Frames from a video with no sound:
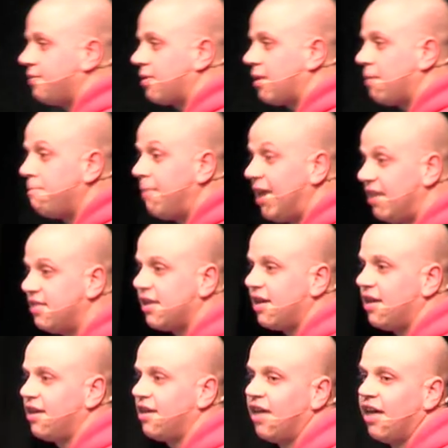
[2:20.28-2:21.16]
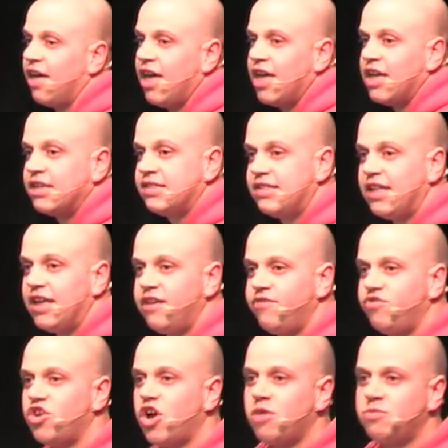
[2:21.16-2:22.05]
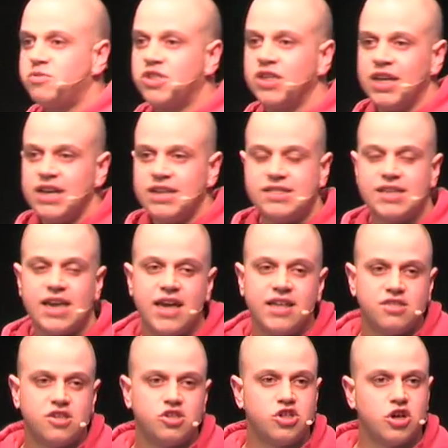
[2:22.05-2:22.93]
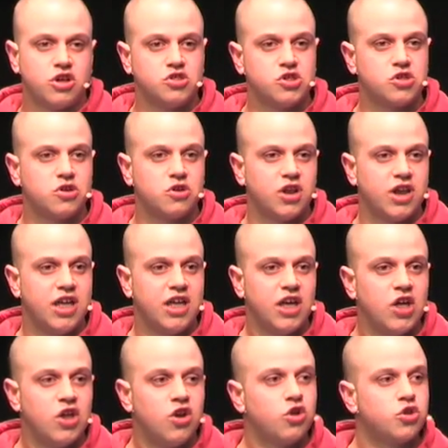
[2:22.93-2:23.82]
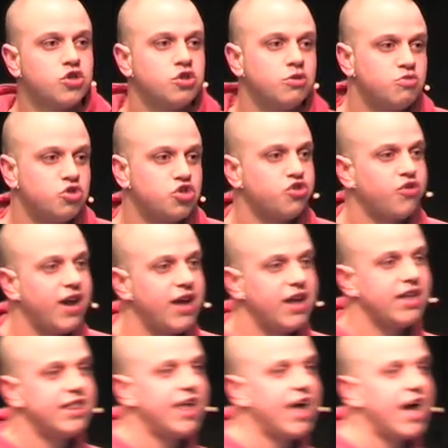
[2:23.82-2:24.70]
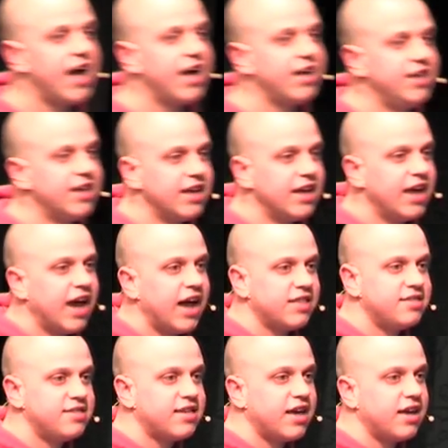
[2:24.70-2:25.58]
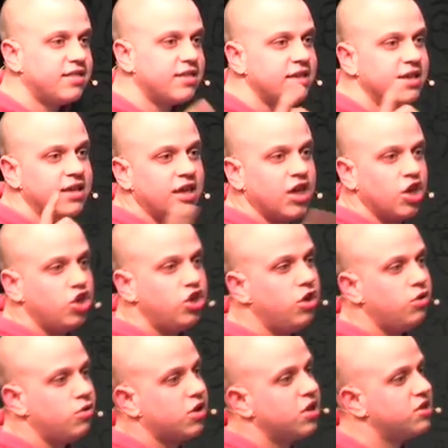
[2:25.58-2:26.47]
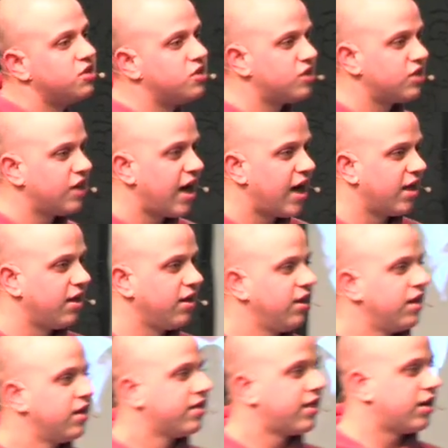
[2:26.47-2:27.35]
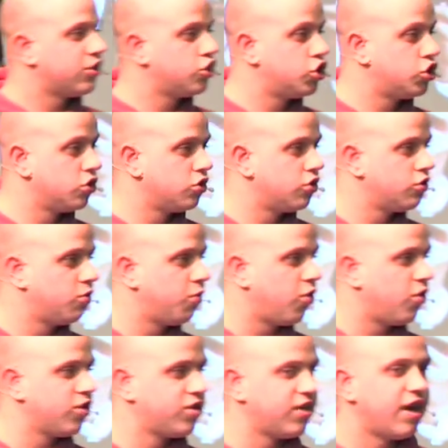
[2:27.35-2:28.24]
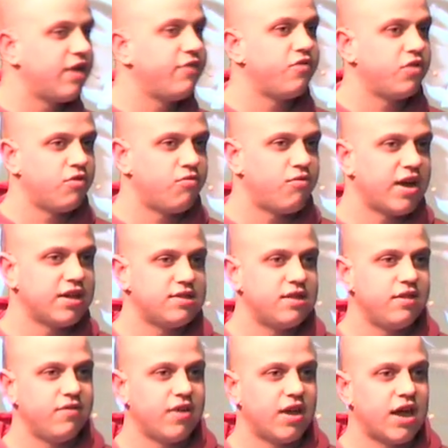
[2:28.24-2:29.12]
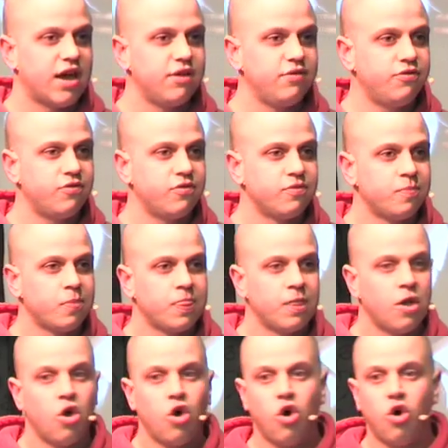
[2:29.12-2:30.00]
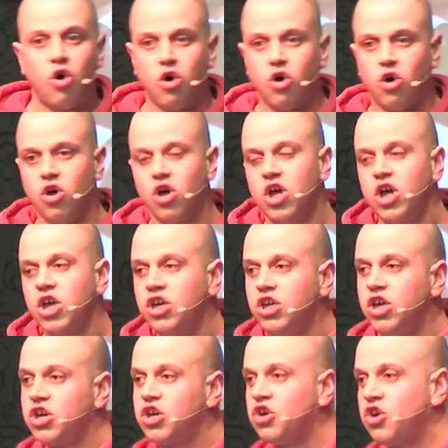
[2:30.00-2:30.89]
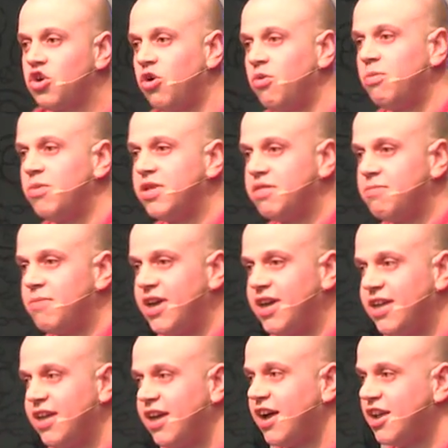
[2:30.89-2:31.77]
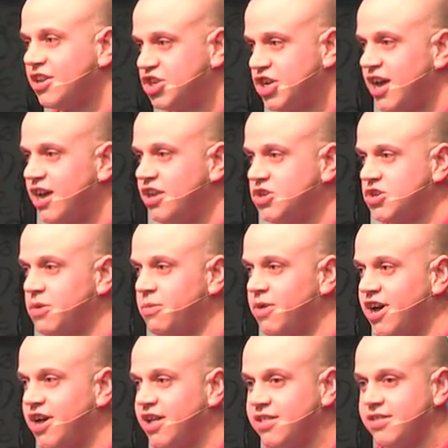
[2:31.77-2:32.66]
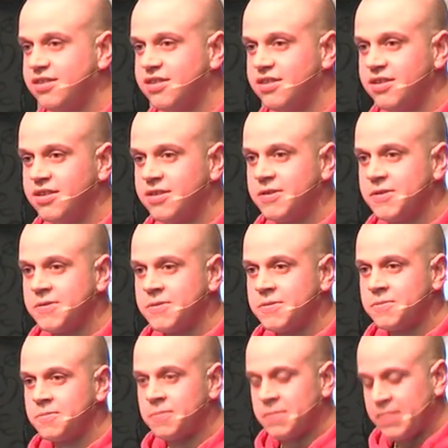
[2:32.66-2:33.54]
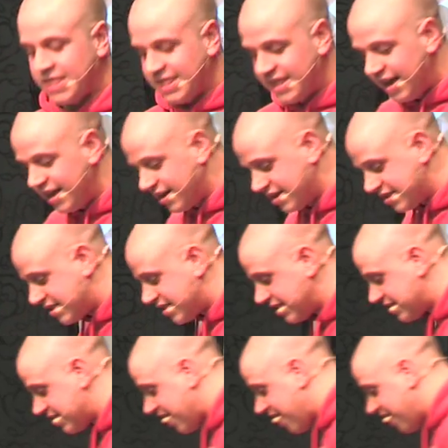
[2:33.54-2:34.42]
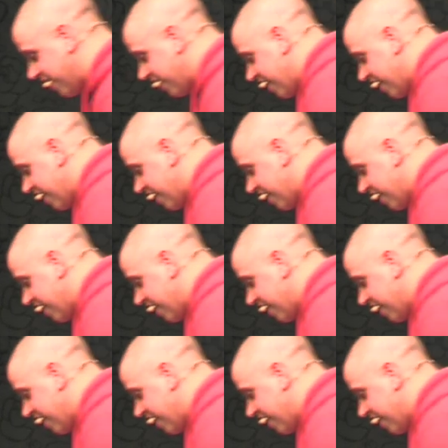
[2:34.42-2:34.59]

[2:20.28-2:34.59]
meeting, Steve Jobs turned to John Sculley, looked him straight in the eye, and said, "You can sell that sugared water for the rest of your life, or you can come with me and change the world." Needless to say,